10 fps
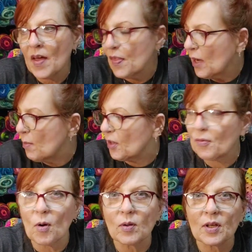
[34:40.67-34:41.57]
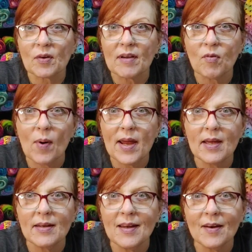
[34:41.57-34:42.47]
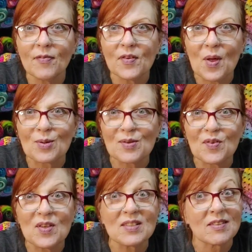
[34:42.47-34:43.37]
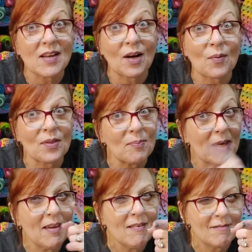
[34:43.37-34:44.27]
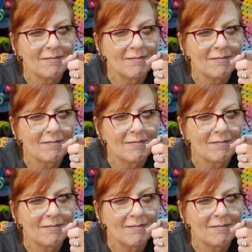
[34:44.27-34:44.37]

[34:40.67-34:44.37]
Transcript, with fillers: I think I'm going to throw a little giveaway in here for those of you that stuck with me.